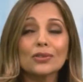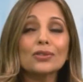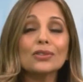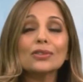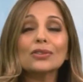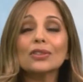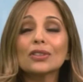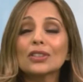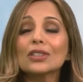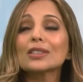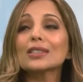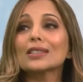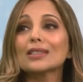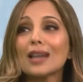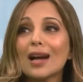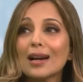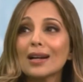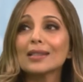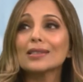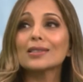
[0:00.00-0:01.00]
So those are good
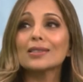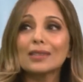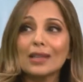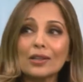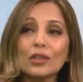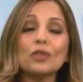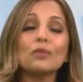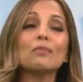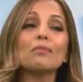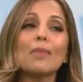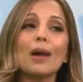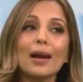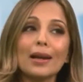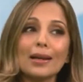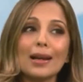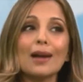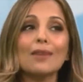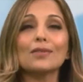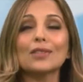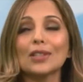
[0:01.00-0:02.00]
signs that you might
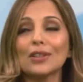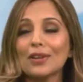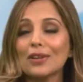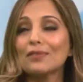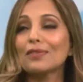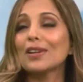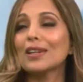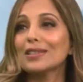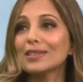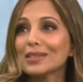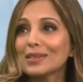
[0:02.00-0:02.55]
have dairy face.